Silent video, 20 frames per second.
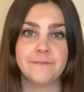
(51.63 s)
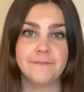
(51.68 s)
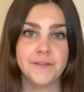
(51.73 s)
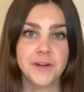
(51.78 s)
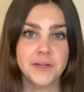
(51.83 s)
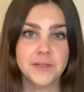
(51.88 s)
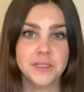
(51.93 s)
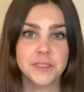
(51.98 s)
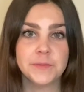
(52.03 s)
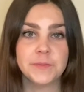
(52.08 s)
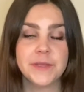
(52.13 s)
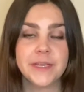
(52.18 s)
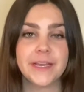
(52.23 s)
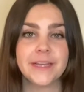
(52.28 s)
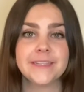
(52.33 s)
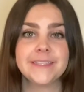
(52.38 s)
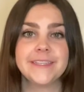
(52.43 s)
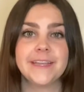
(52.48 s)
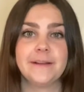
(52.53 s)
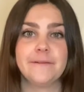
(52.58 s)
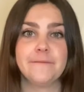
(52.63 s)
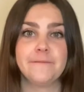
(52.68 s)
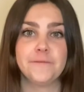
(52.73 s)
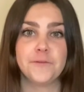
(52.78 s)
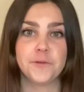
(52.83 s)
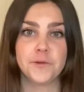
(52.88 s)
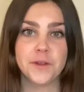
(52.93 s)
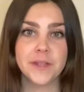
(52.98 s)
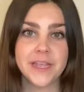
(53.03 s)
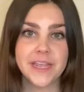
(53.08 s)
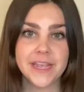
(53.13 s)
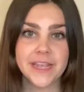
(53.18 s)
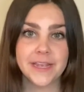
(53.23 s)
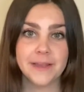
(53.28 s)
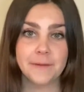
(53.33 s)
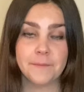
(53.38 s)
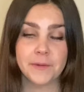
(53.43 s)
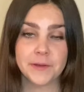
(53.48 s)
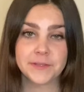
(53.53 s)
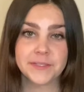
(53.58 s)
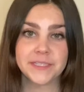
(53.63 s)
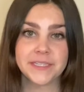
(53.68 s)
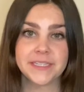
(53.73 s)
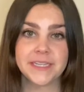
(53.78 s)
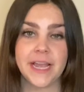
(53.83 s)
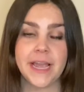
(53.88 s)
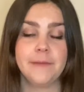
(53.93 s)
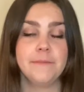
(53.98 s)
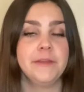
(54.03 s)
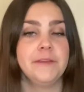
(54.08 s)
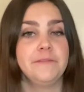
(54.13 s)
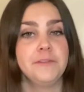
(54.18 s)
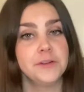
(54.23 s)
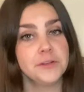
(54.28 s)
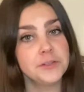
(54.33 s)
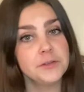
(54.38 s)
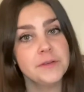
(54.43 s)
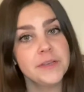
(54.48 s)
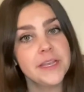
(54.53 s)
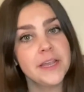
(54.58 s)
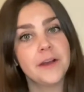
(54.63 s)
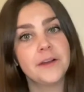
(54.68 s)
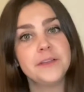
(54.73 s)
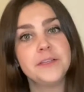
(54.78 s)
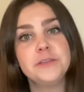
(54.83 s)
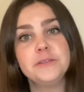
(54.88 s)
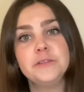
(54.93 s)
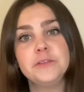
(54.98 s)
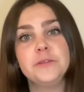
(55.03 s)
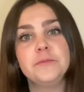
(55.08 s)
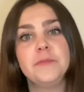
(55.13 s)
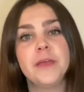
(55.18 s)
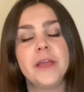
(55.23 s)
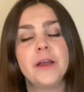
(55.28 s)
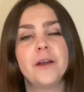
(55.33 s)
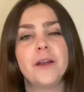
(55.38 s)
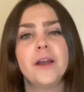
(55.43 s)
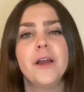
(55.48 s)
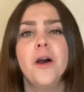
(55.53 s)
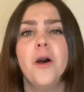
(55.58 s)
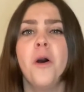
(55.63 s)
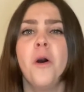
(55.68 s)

first because they're free most of the time. If you're doing it on YouTube, they are.